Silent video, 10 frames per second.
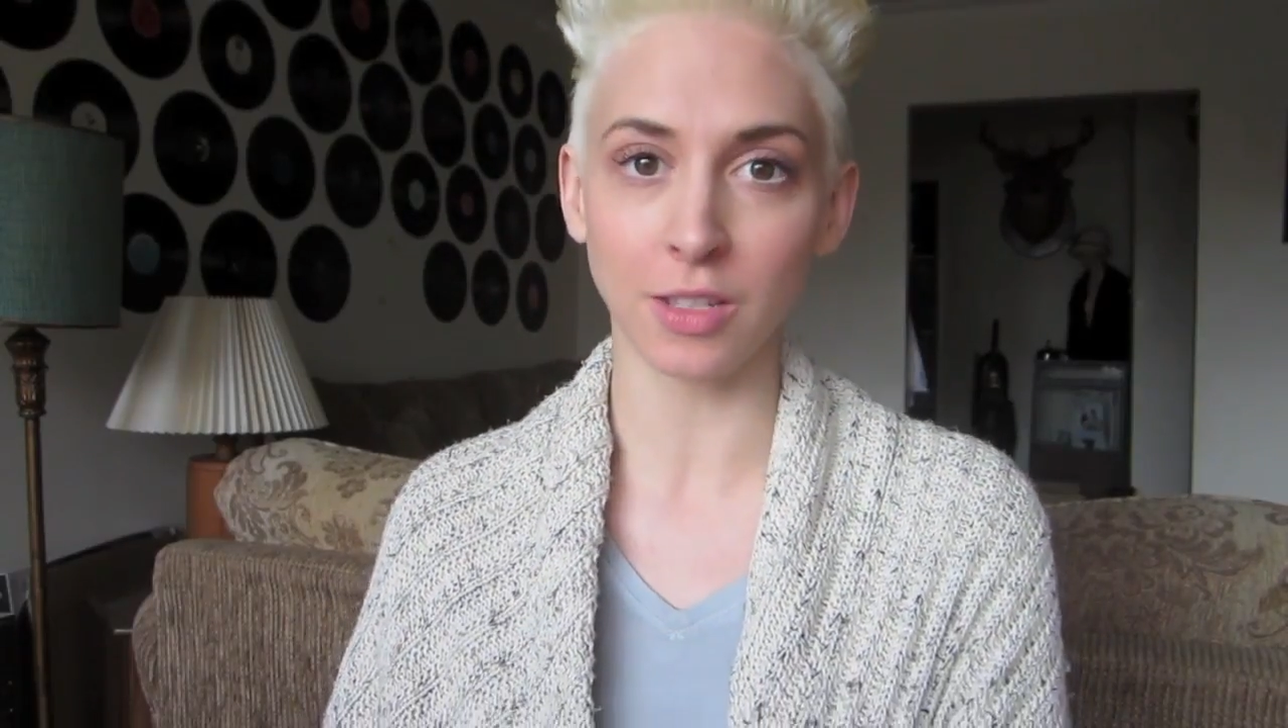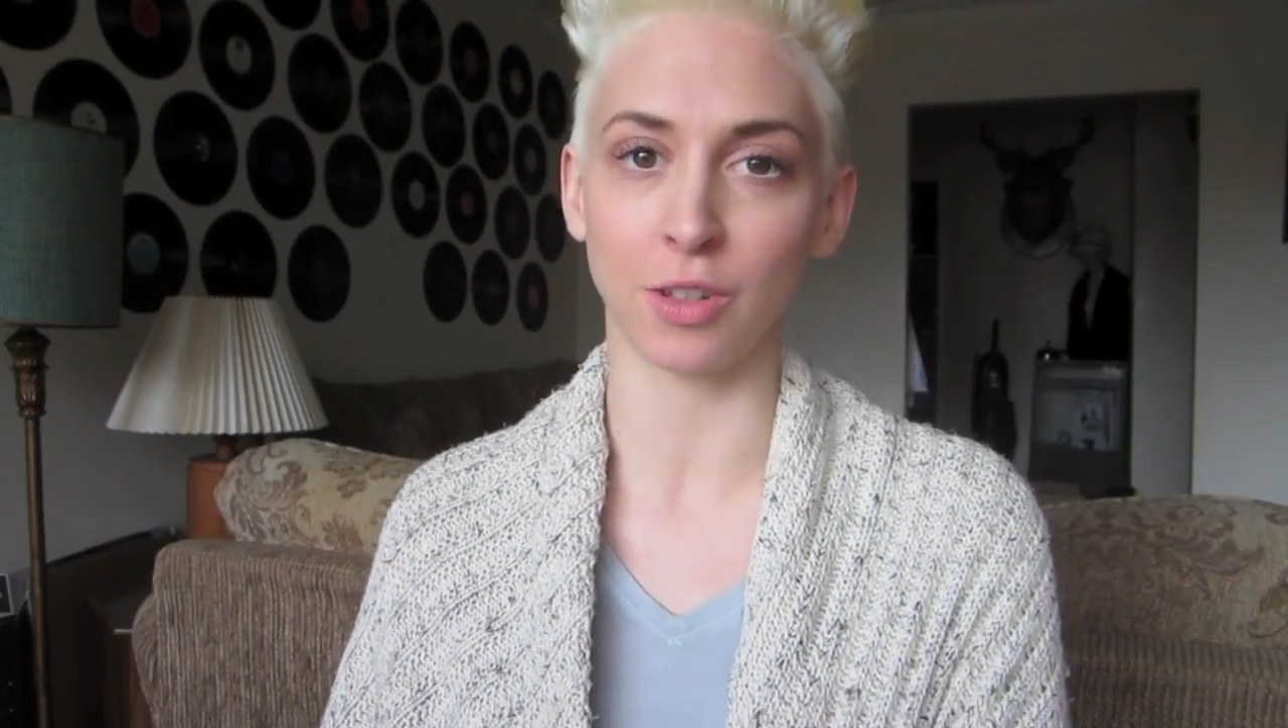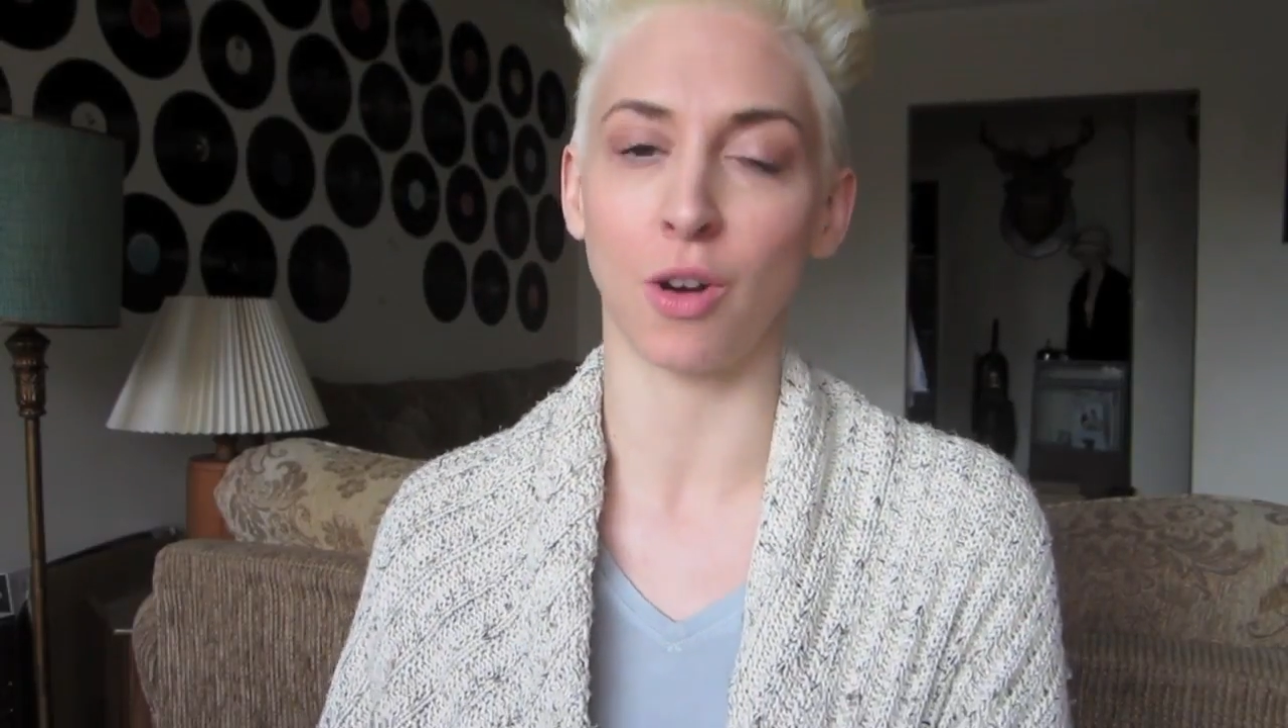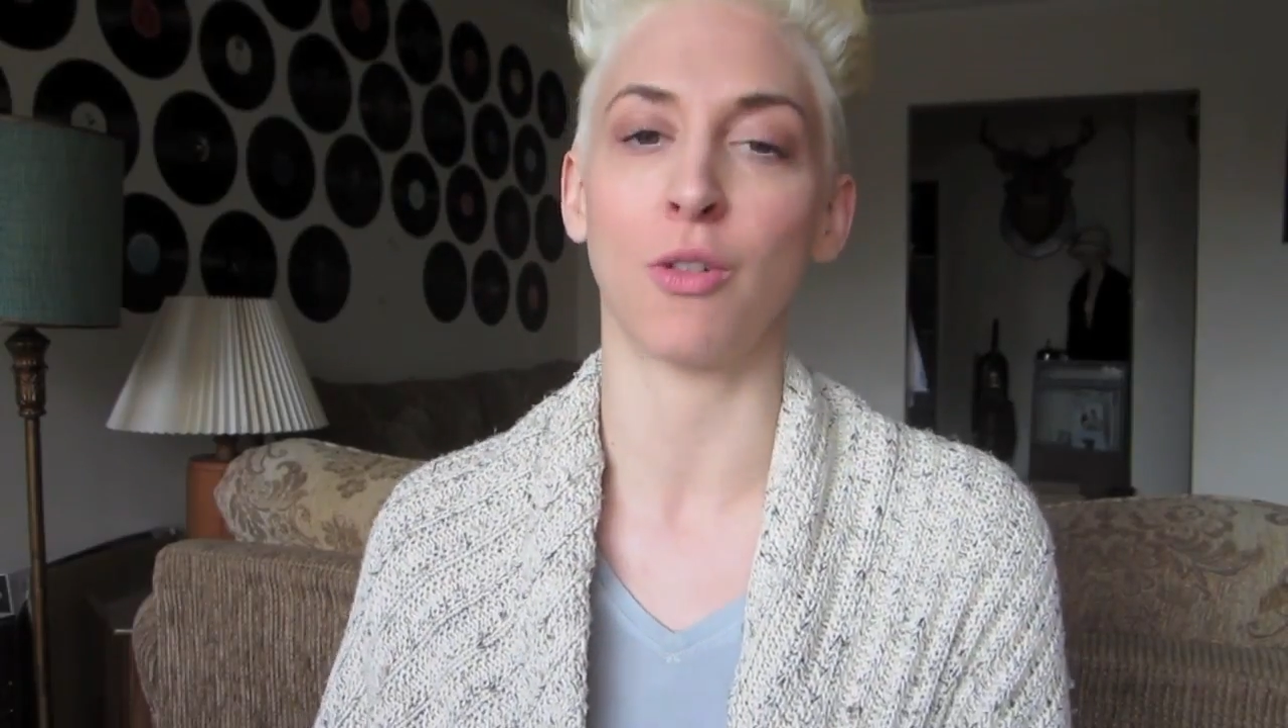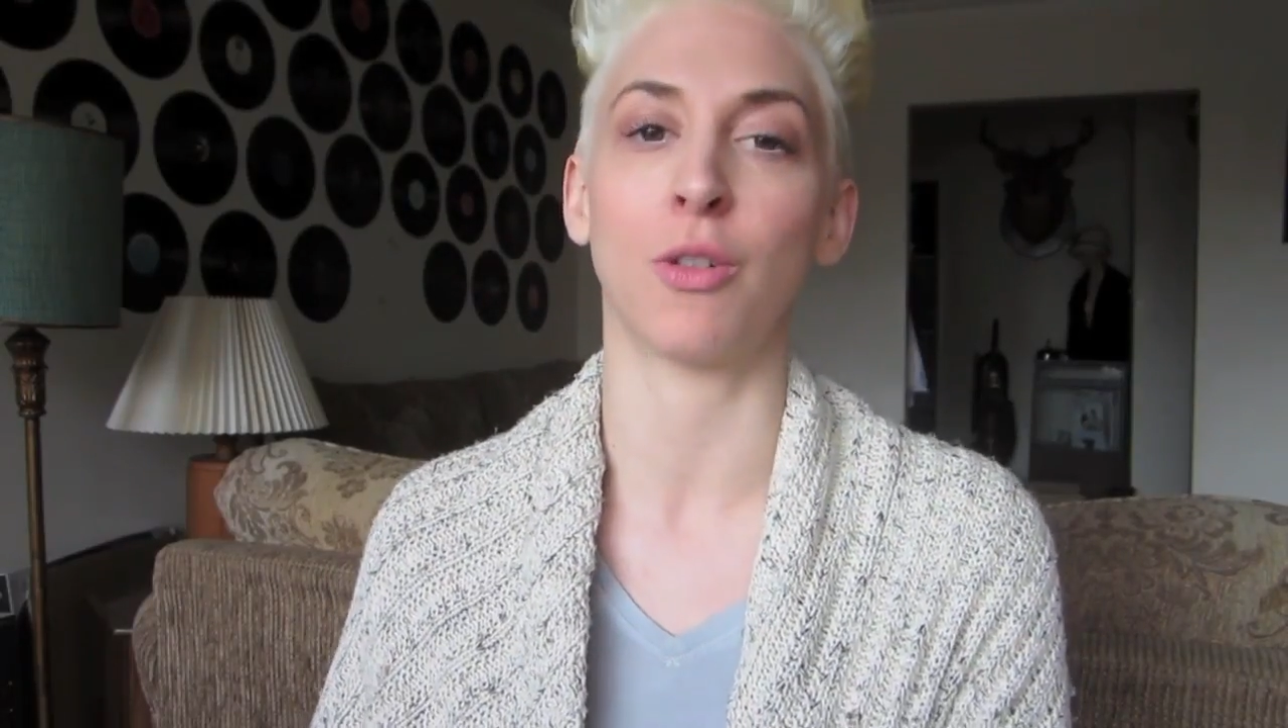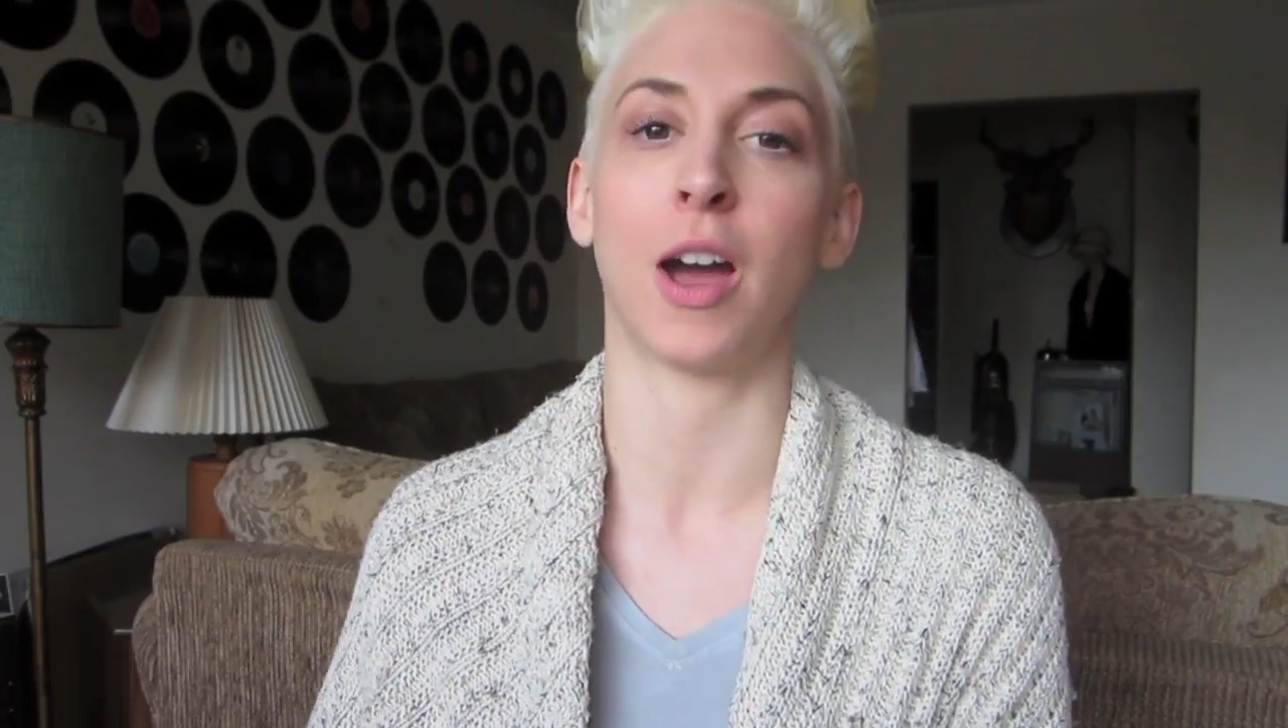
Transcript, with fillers: so